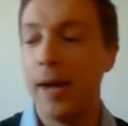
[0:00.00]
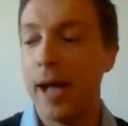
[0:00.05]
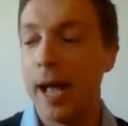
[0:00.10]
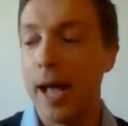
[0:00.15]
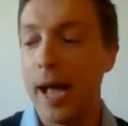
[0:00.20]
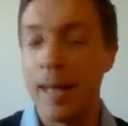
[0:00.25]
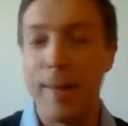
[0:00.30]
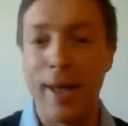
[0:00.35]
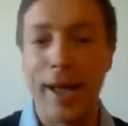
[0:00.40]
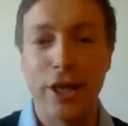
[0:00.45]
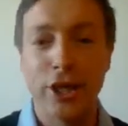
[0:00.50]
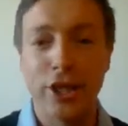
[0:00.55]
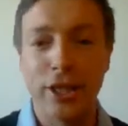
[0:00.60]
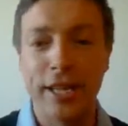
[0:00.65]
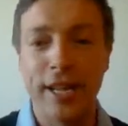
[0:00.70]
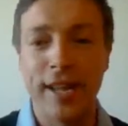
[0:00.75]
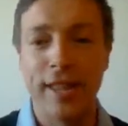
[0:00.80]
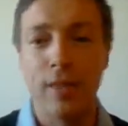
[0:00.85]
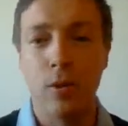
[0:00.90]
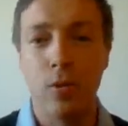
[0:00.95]

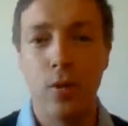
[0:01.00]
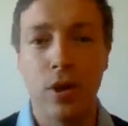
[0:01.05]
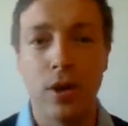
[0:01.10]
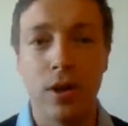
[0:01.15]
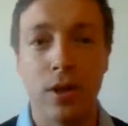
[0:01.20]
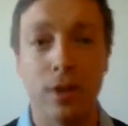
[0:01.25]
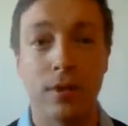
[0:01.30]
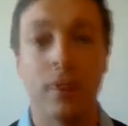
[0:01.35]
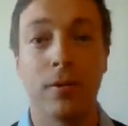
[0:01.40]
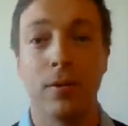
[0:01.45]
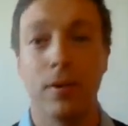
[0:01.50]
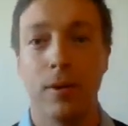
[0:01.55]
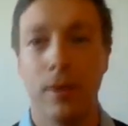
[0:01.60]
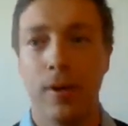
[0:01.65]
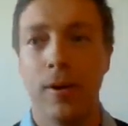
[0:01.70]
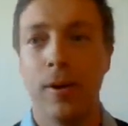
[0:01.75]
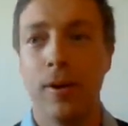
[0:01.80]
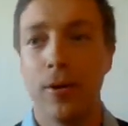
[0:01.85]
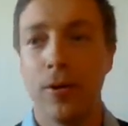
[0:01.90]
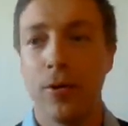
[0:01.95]
actually in the world,
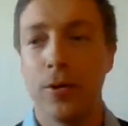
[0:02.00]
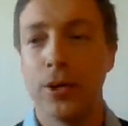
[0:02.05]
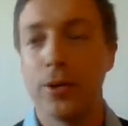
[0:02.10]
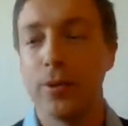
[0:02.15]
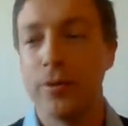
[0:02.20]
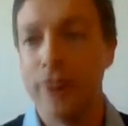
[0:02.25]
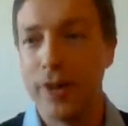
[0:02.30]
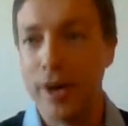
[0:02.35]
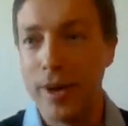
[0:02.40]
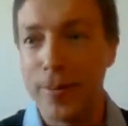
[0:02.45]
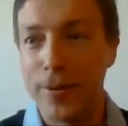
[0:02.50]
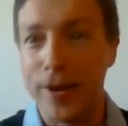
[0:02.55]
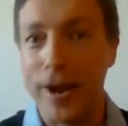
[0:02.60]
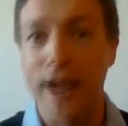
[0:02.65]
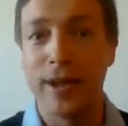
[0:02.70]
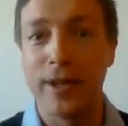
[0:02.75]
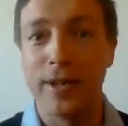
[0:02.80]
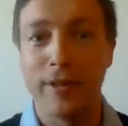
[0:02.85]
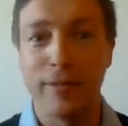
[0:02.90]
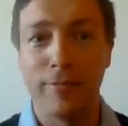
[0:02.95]
which we're very
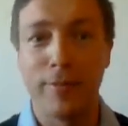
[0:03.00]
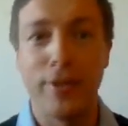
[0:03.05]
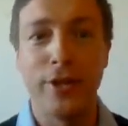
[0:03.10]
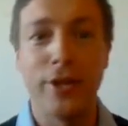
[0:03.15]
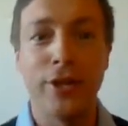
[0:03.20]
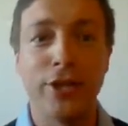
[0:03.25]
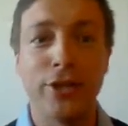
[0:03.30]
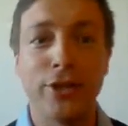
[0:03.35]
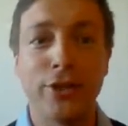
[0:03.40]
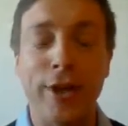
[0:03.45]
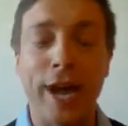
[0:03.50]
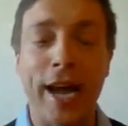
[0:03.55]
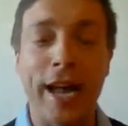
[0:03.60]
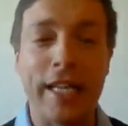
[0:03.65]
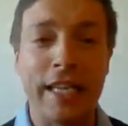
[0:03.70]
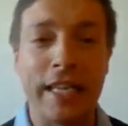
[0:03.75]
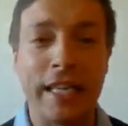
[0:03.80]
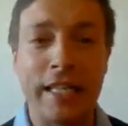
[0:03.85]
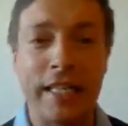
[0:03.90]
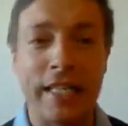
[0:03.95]
proud to have produced right
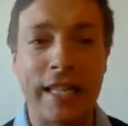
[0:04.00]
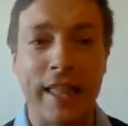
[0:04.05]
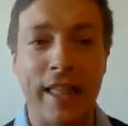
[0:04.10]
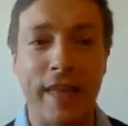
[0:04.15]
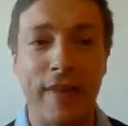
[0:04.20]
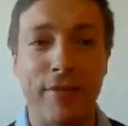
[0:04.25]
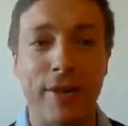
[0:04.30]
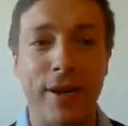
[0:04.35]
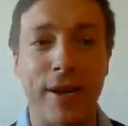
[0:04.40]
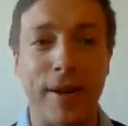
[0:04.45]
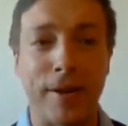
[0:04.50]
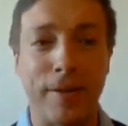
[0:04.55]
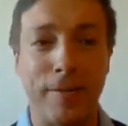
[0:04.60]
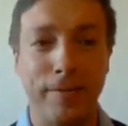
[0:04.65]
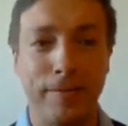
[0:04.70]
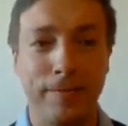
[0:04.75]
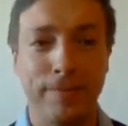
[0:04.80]
here in South Africa.